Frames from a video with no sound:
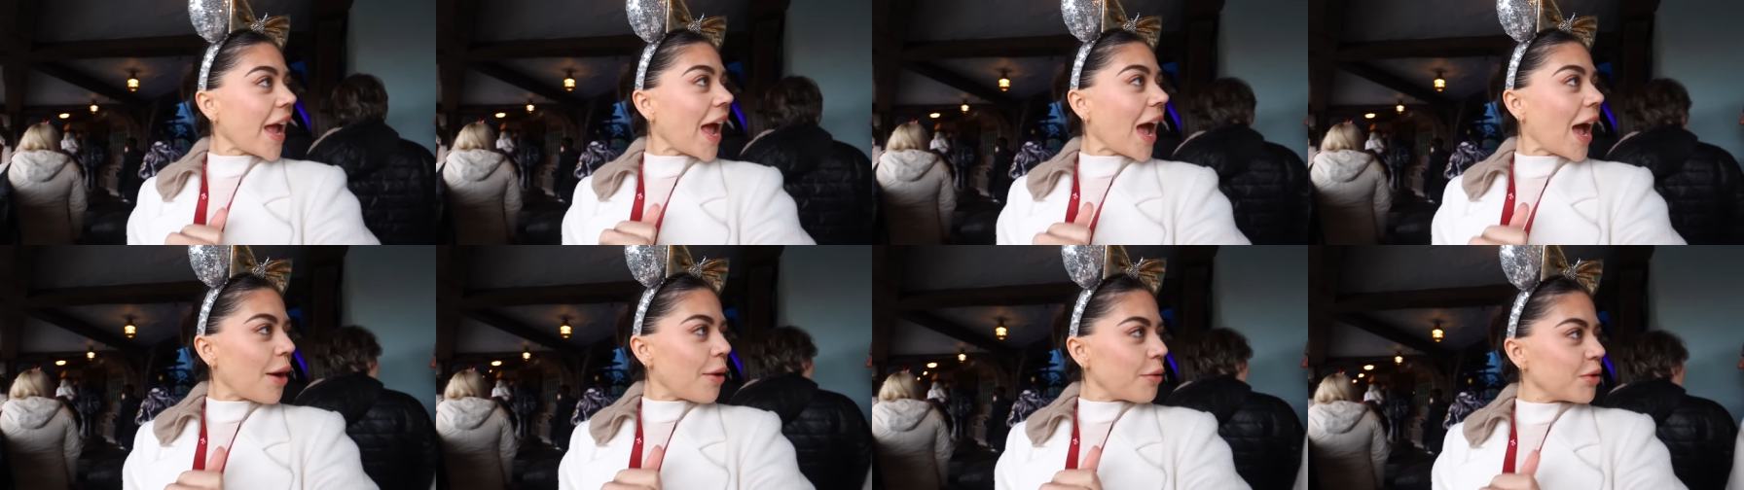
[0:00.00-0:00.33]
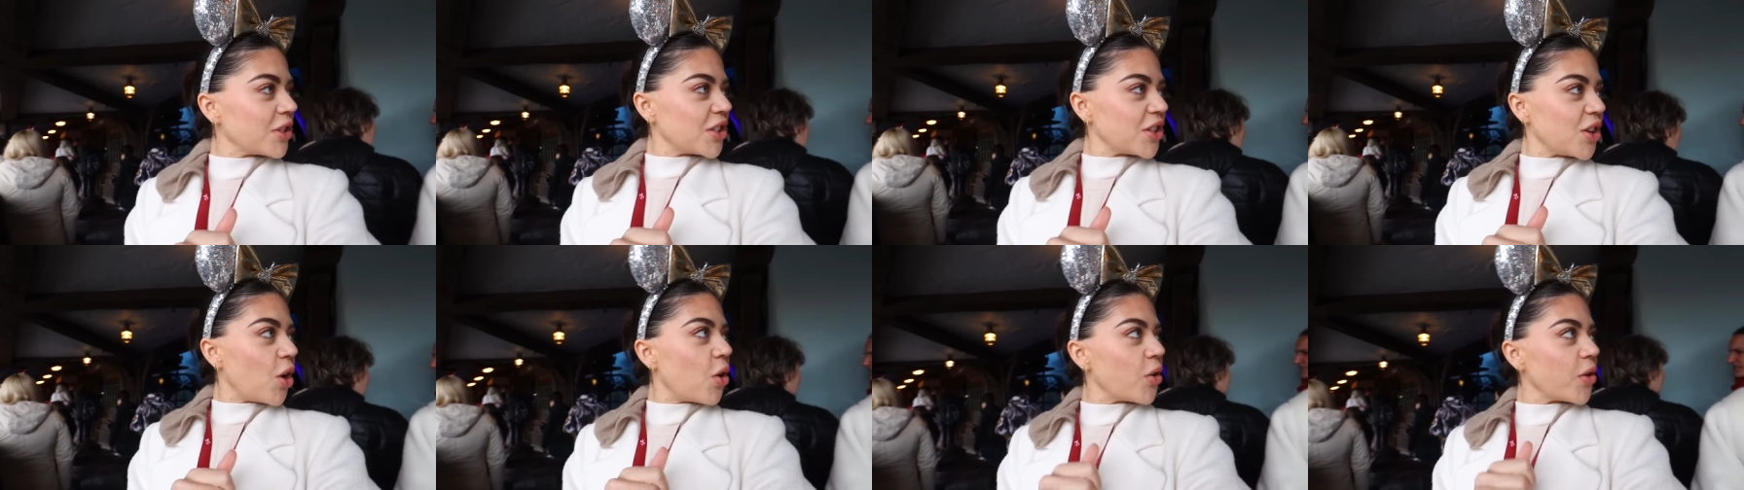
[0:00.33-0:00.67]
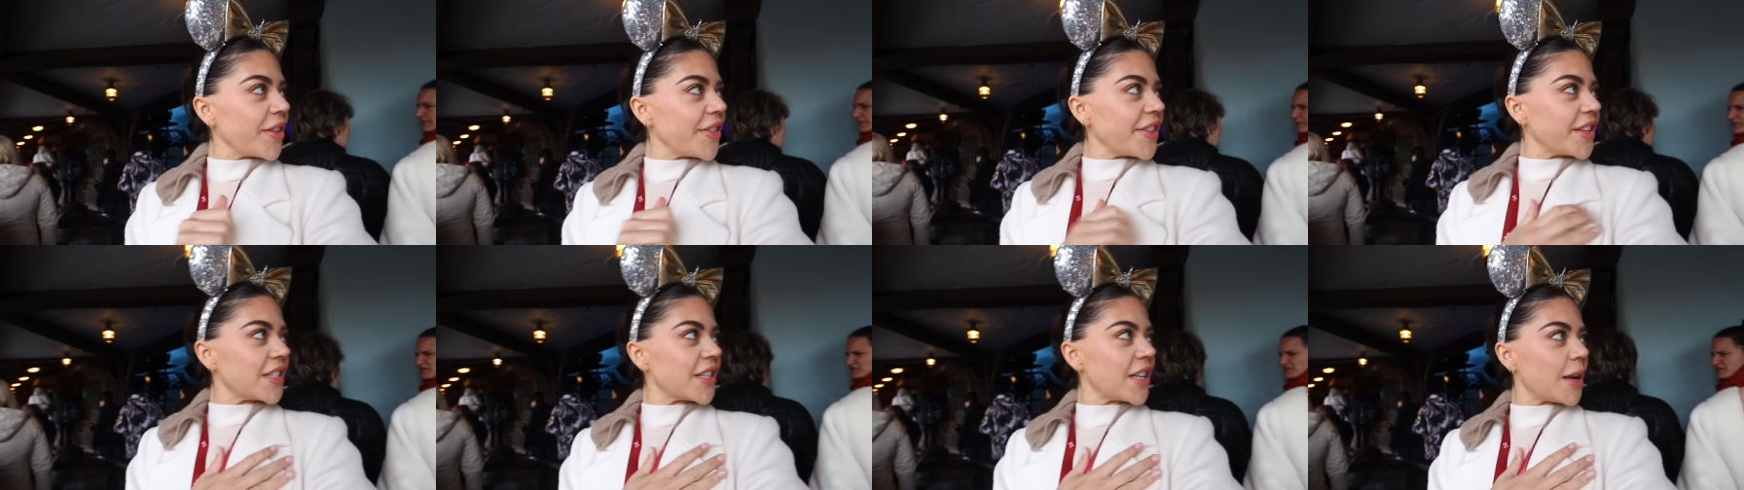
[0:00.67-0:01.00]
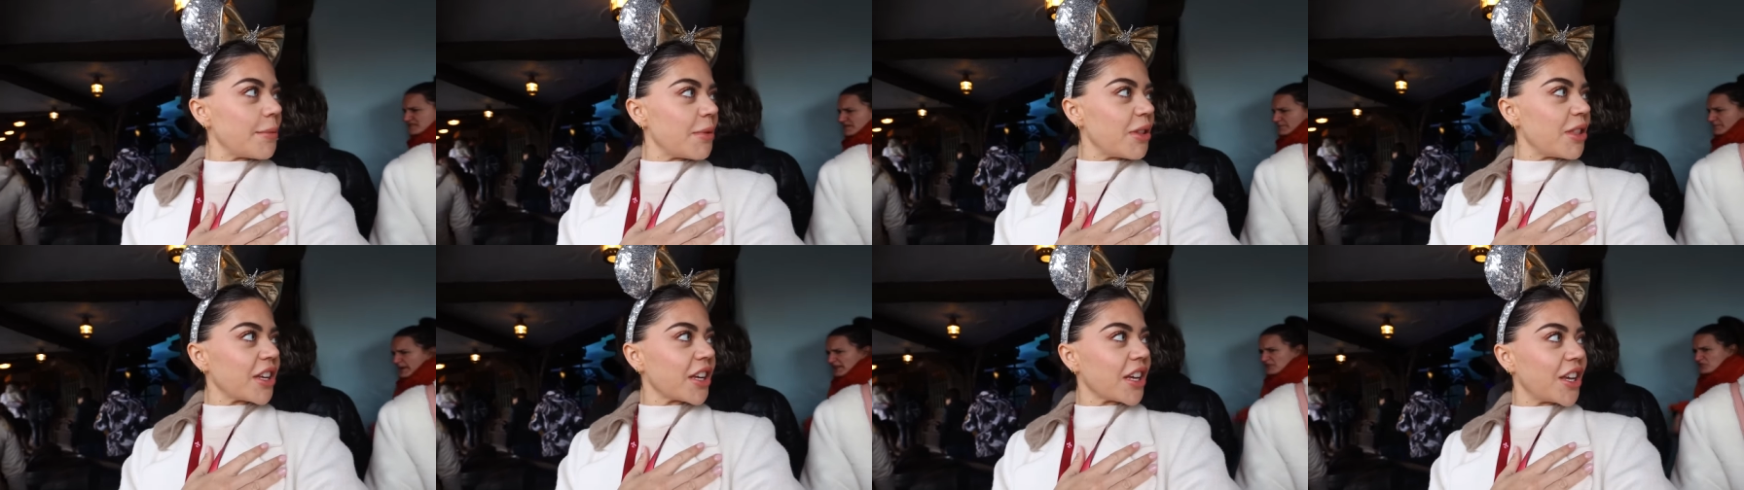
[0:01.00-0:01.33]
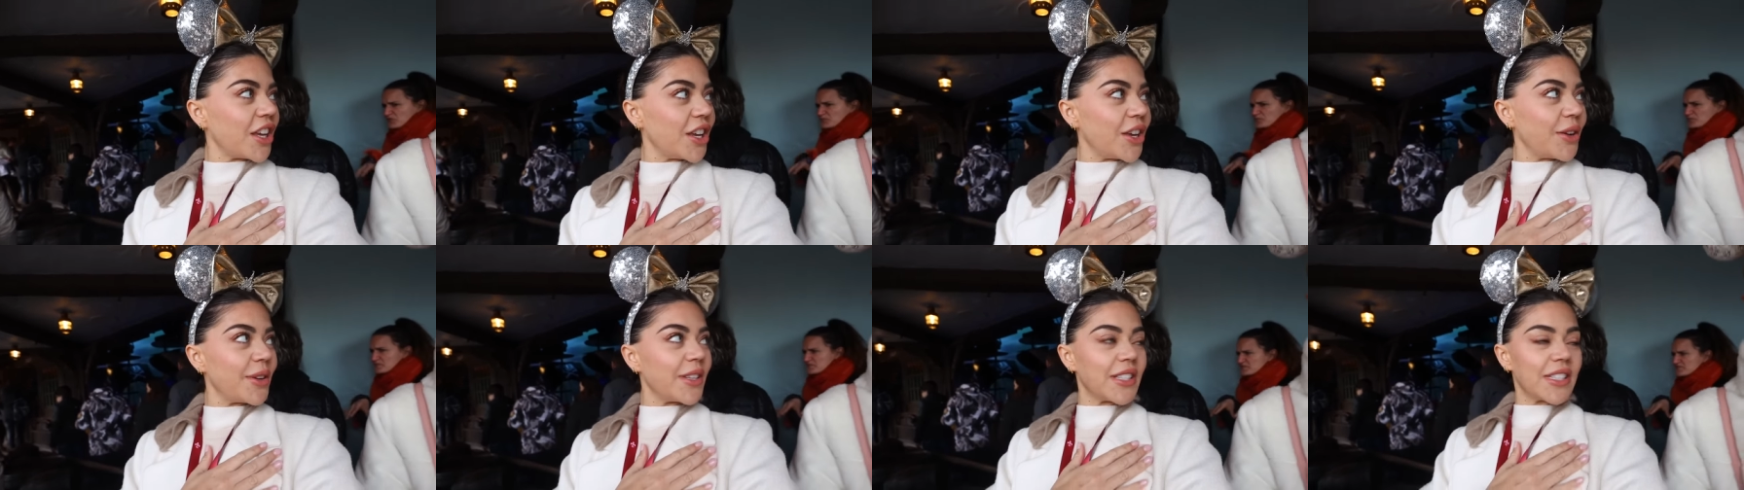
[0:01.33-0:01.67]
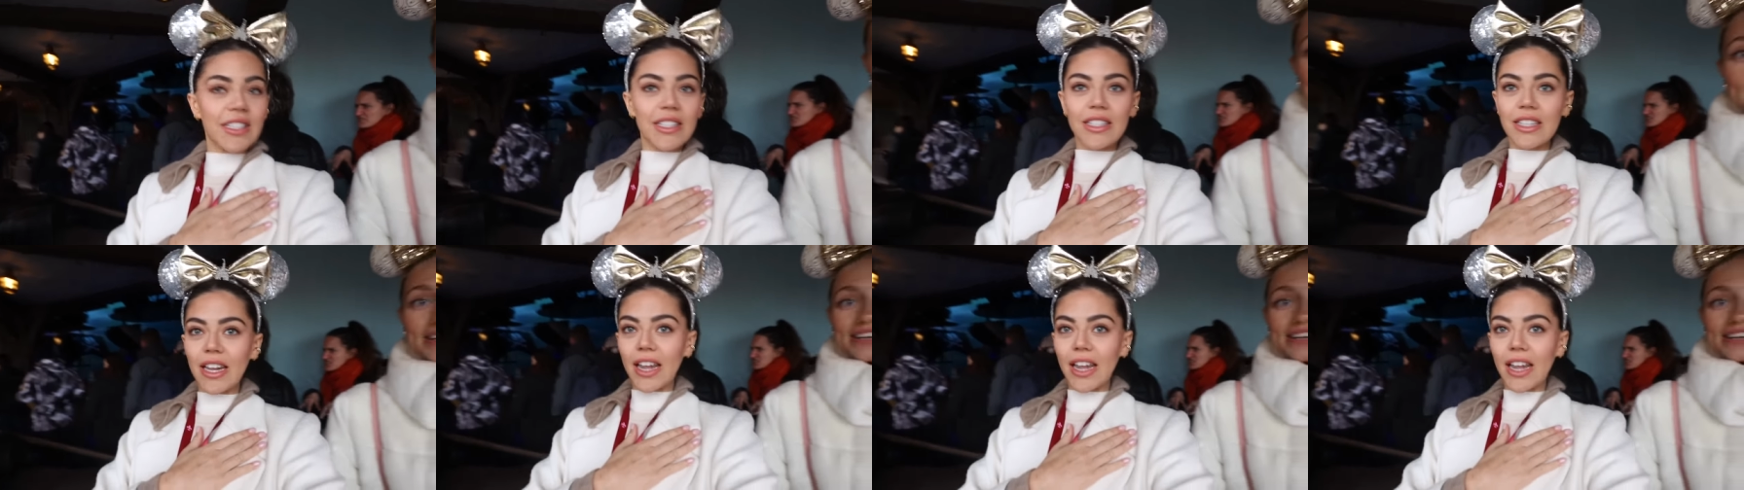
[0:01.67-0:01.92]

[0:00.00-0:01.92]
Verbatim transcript: hours long in the summer, the queue, isn't